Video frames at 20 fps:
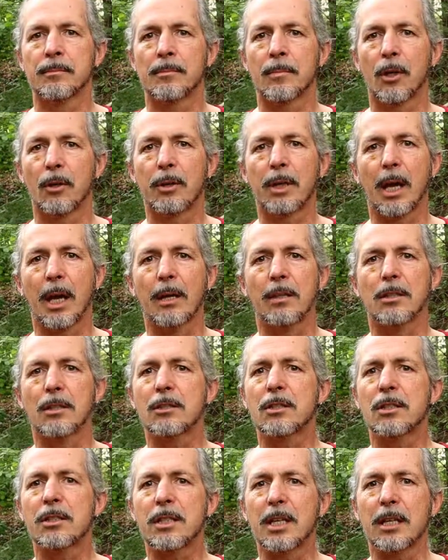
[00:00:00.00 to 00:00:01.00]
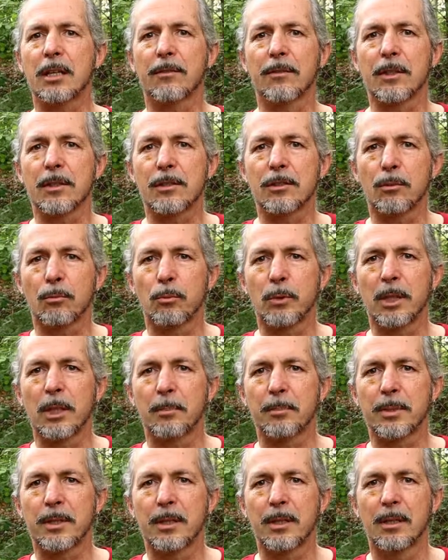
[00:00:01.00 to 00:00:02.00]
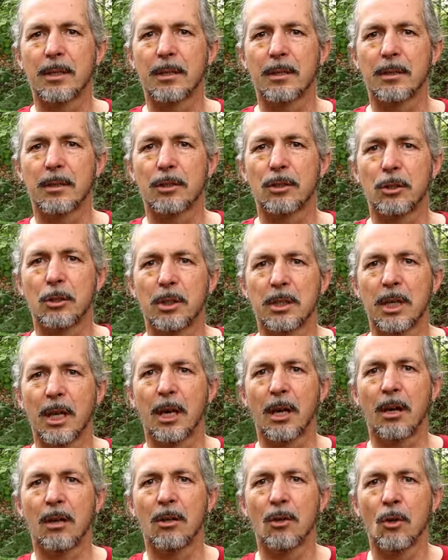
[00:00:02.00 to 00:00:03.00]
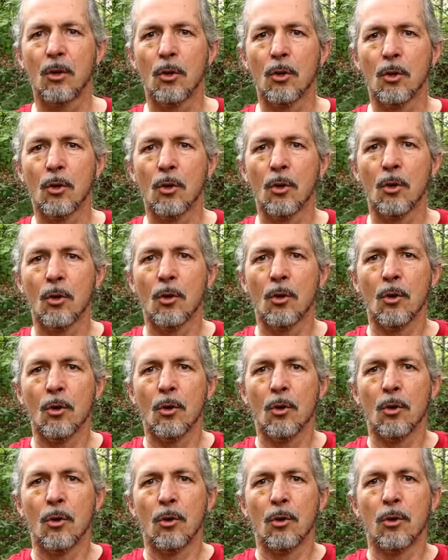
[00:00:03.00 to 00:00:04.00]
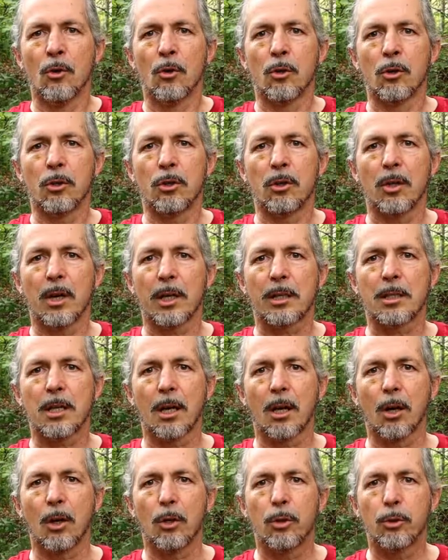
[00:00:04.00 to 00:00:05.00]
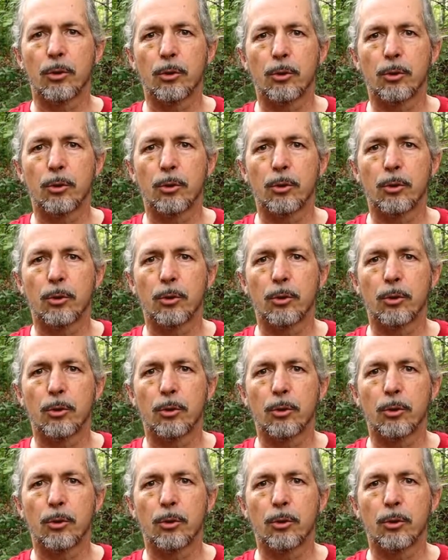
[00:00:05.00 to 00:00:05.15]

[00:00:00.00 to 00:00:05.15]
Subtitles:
Okay, and just think of this, your ribs. You inhale, you exhale.